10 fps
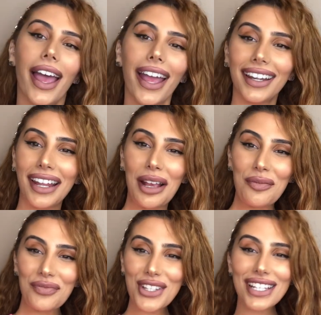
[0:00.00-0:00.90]
And
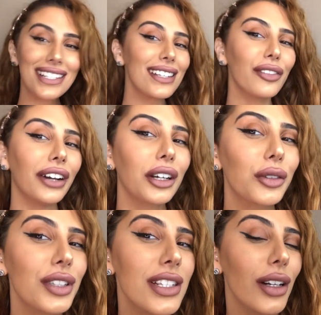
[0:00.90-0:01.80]
yeah, so this is the
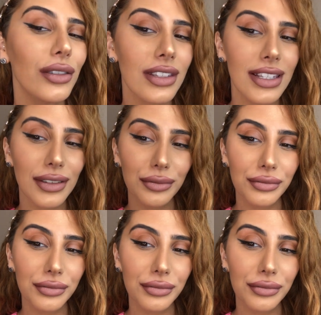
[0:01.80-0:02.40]
final result.